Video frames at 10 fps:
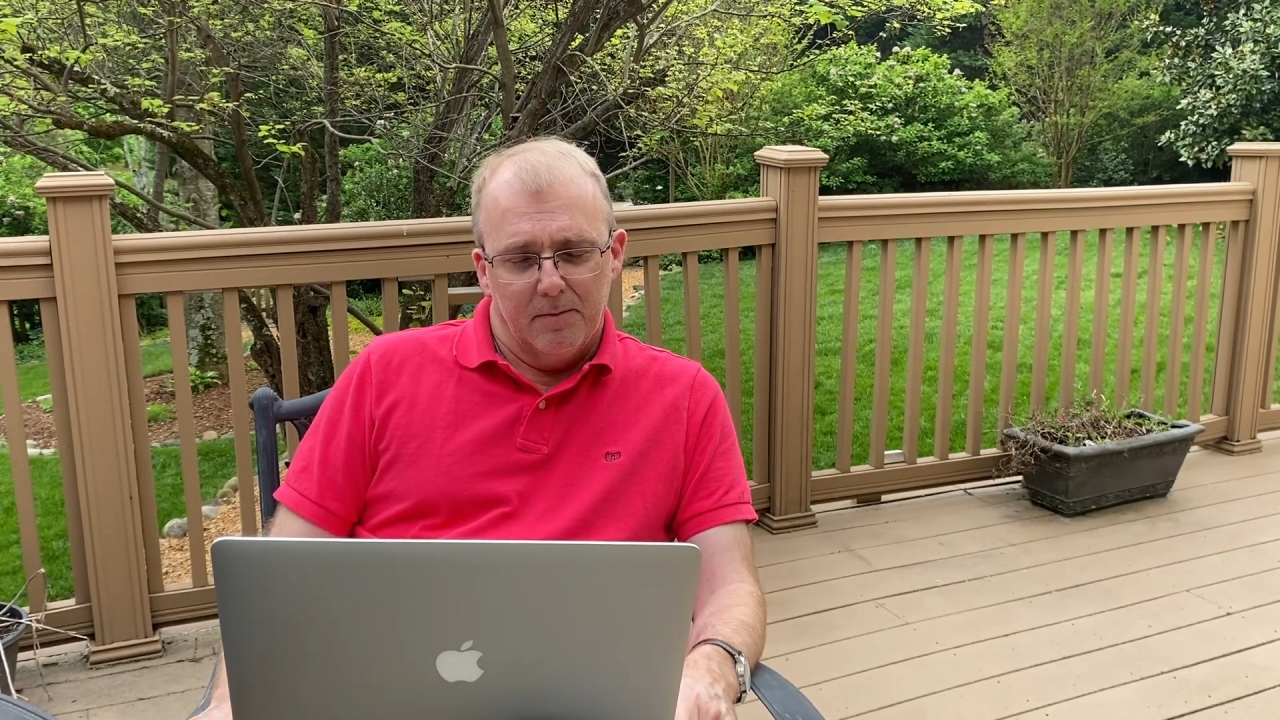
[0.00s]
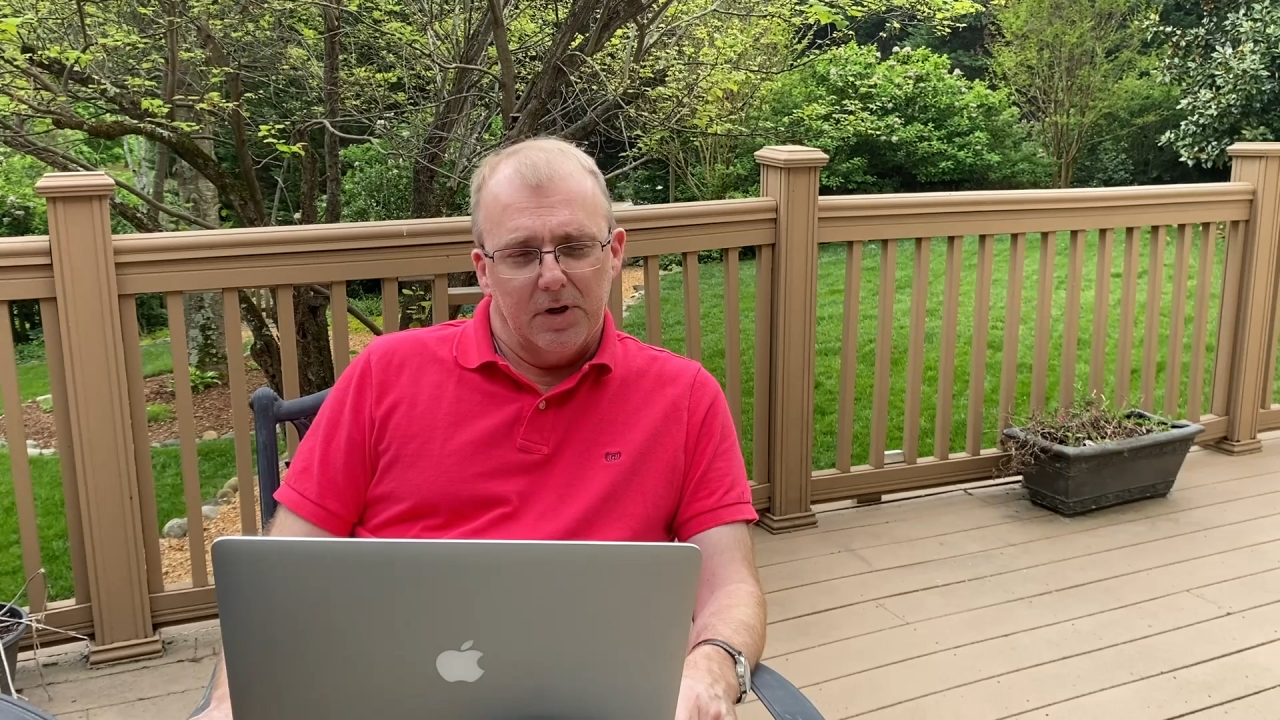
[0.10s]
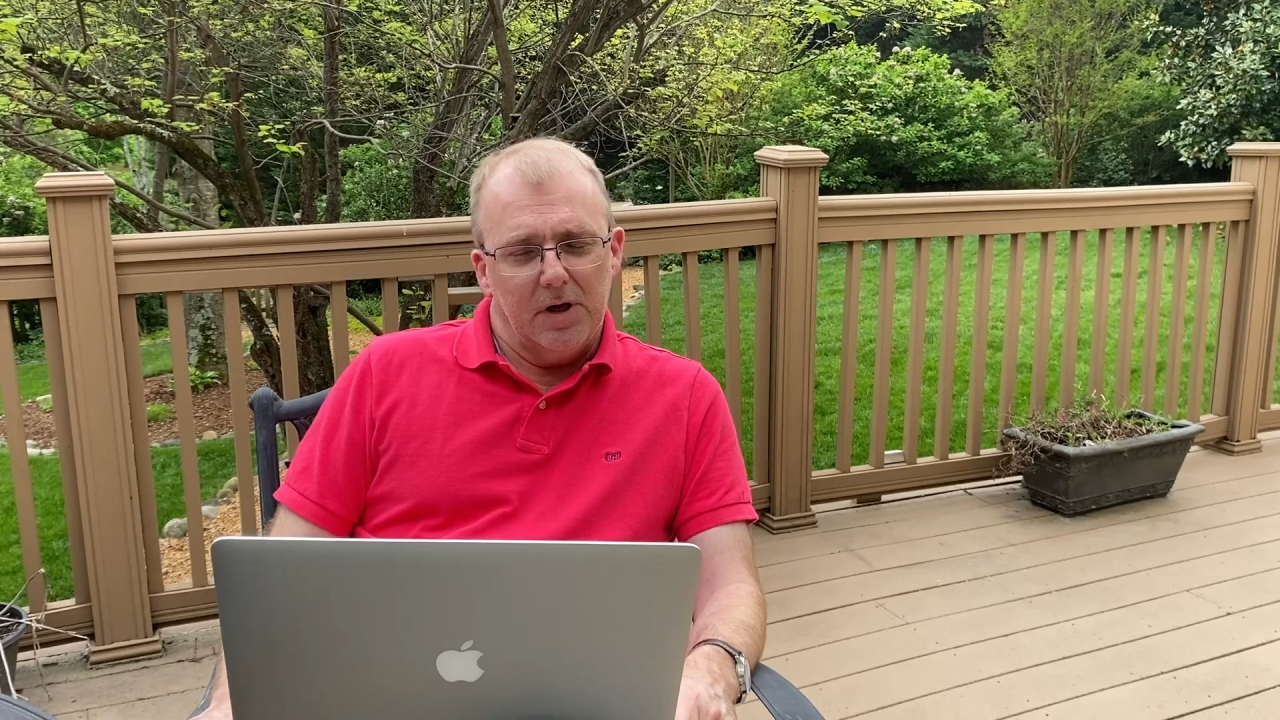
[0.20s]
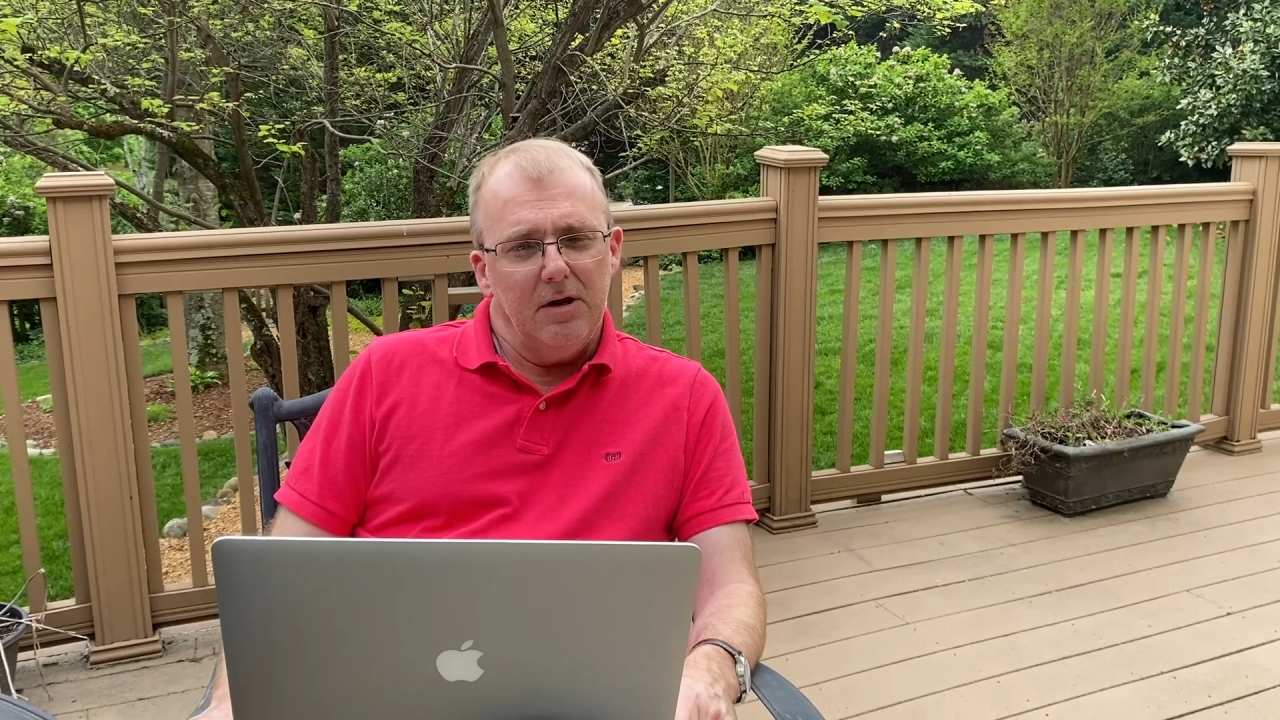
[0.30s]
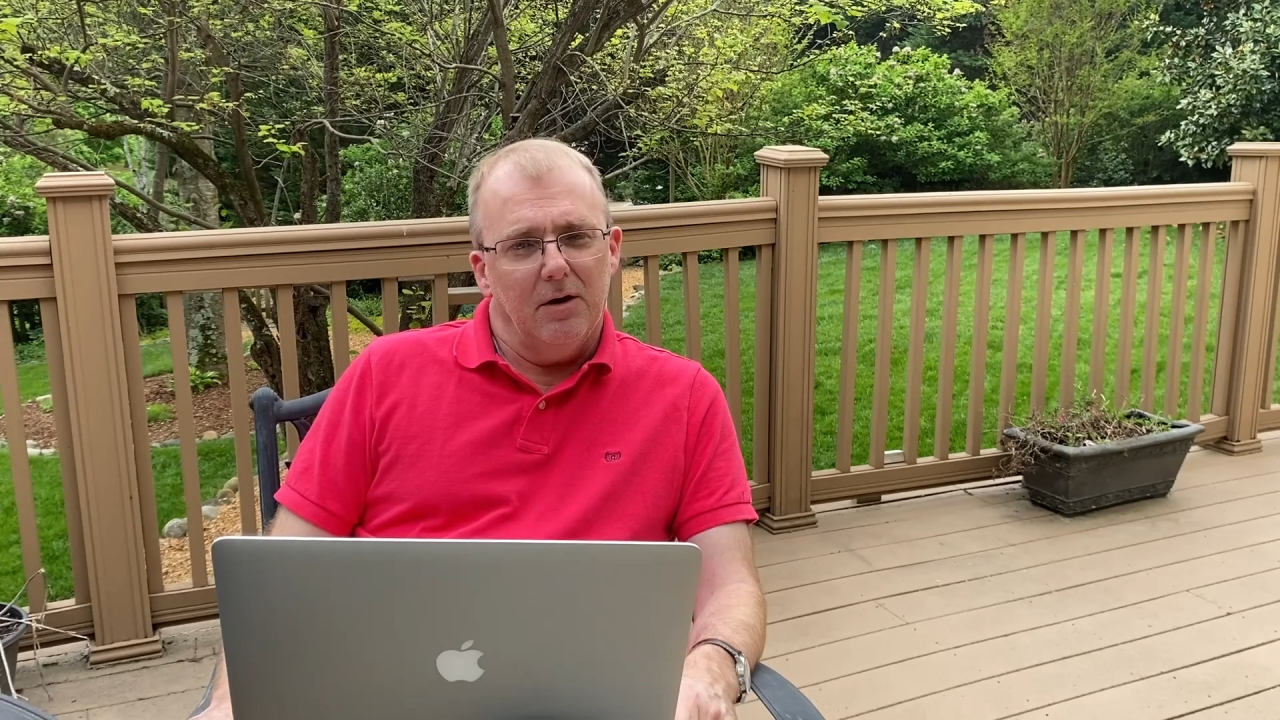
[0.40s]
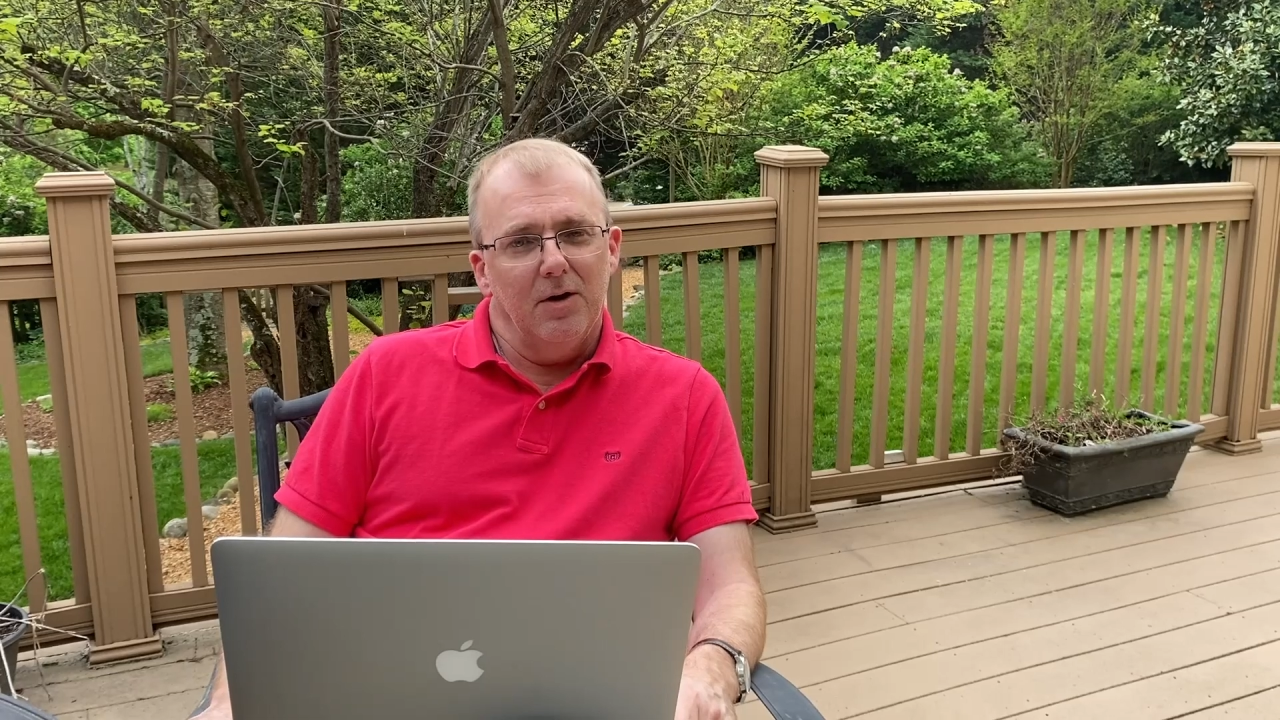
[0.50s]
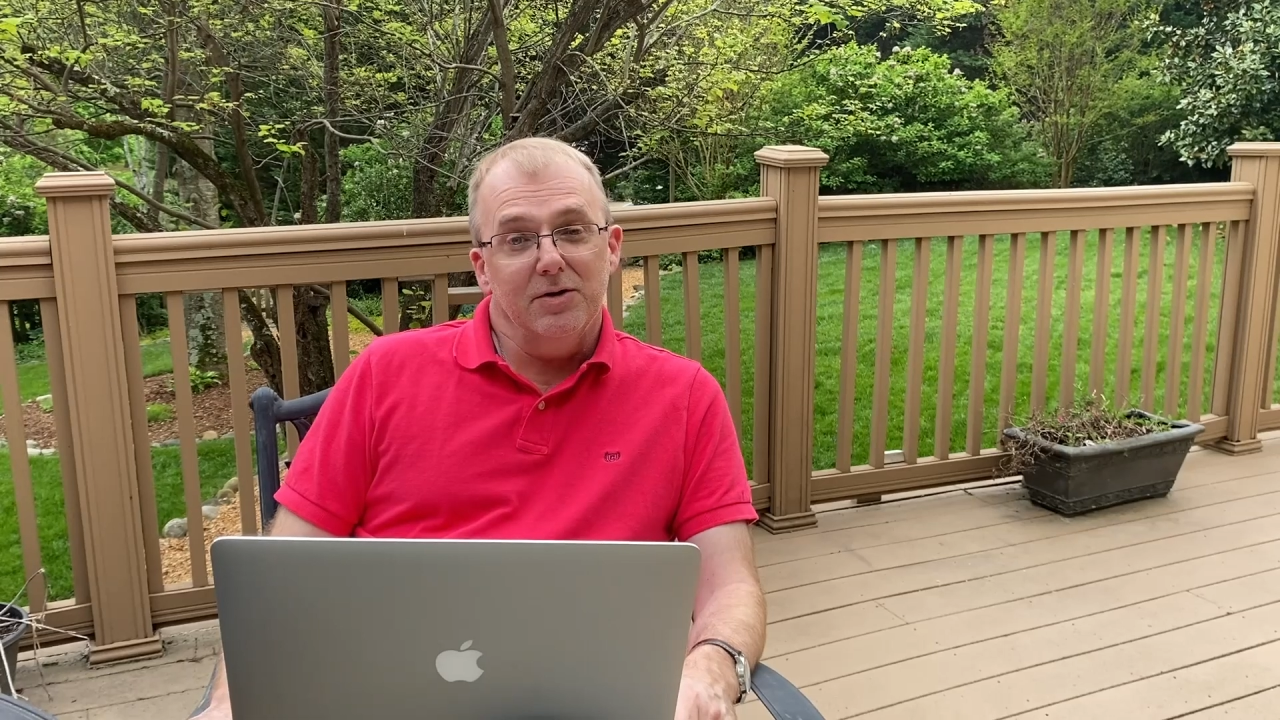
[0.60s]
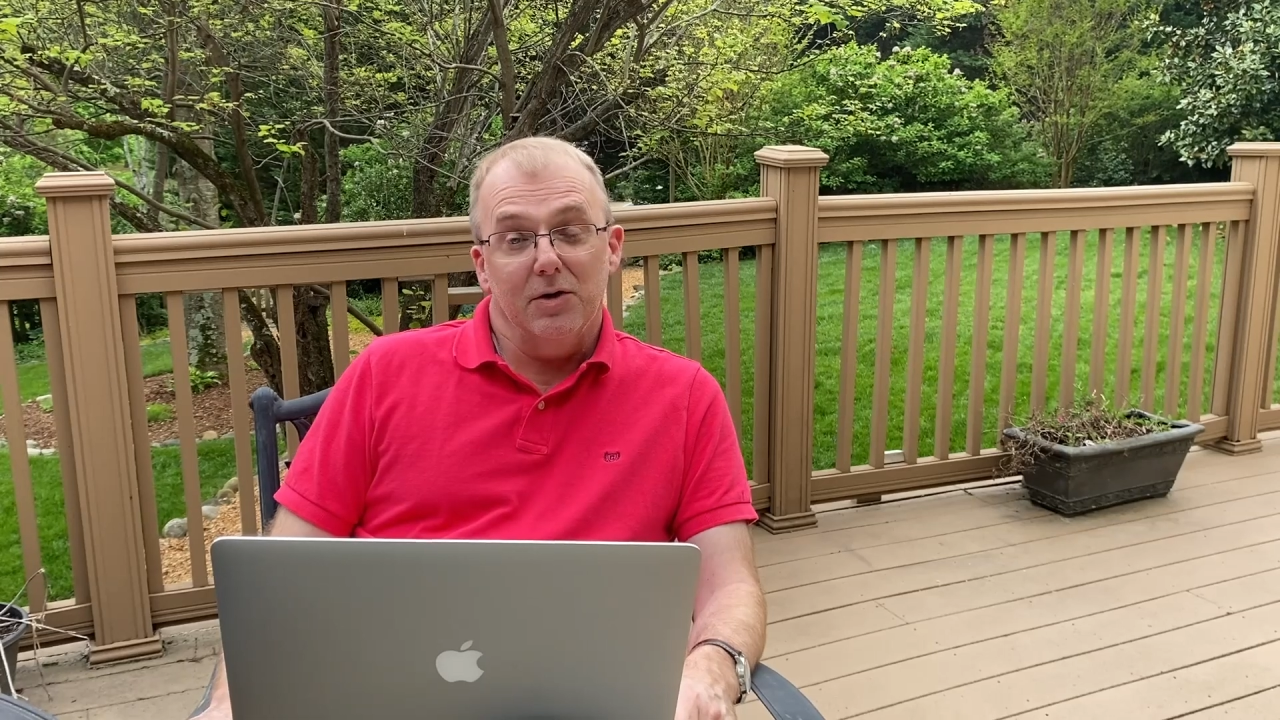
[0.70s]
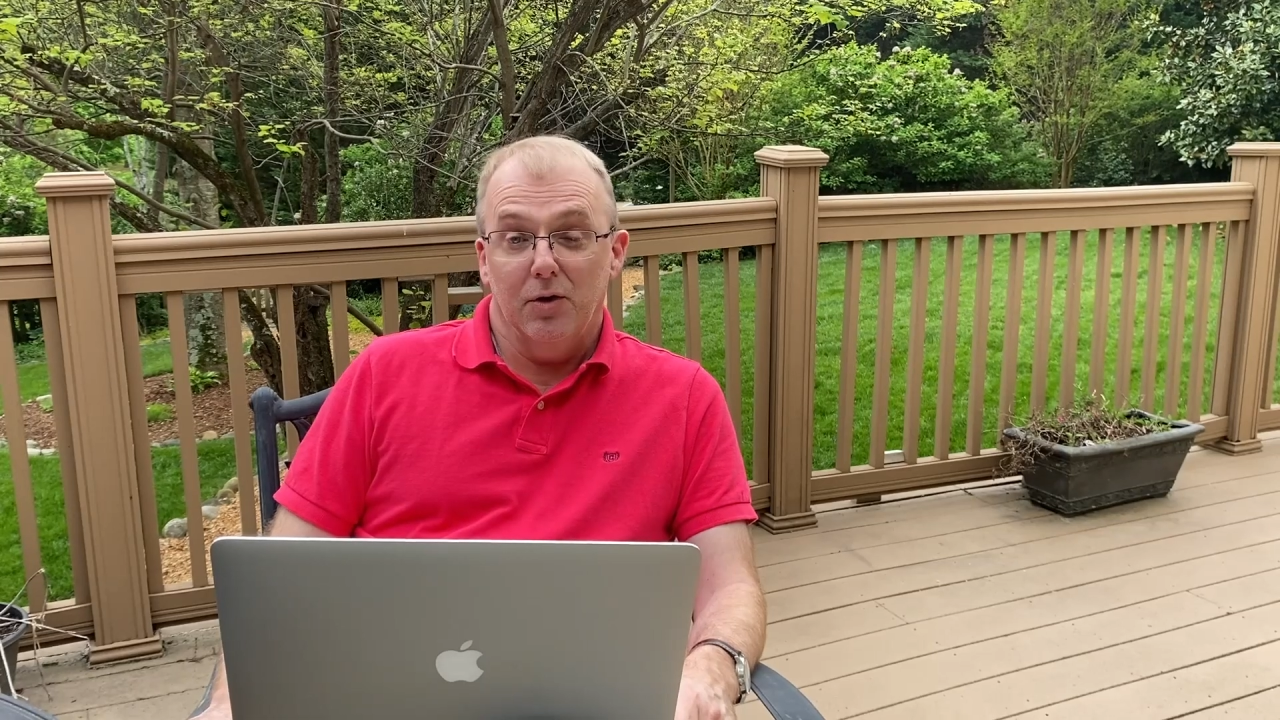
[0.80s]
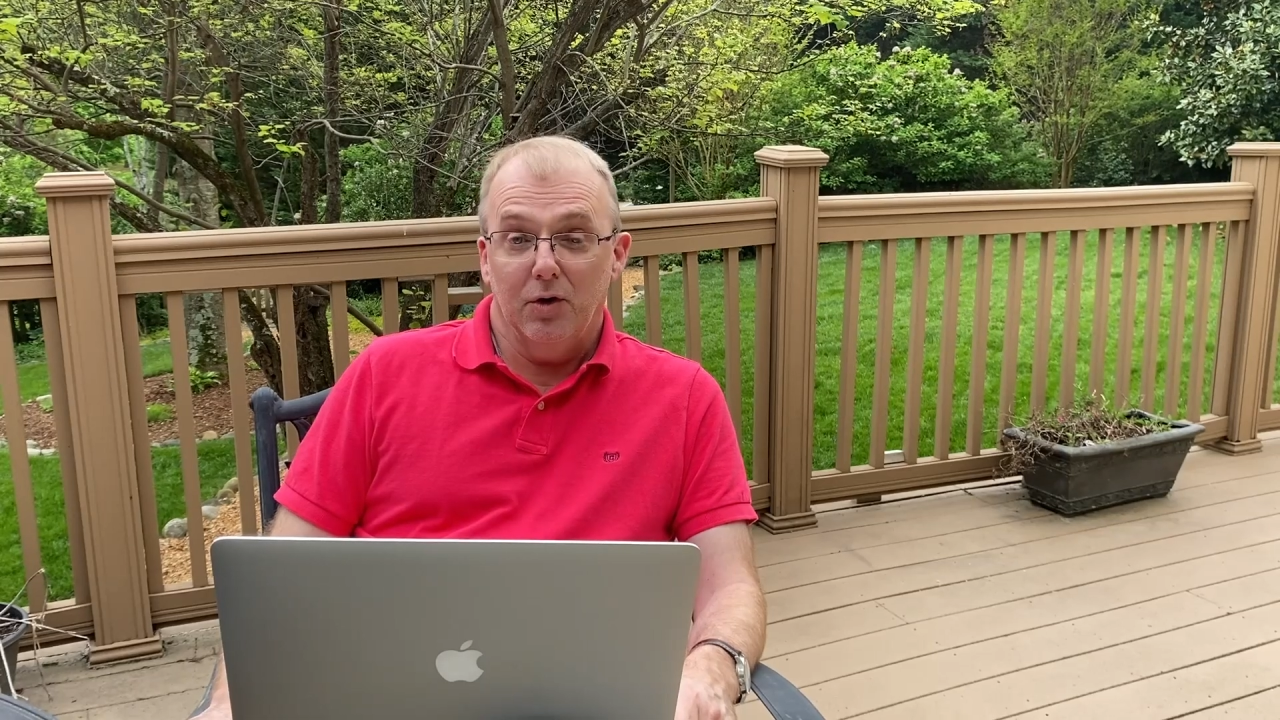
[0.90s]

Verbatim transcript: But he also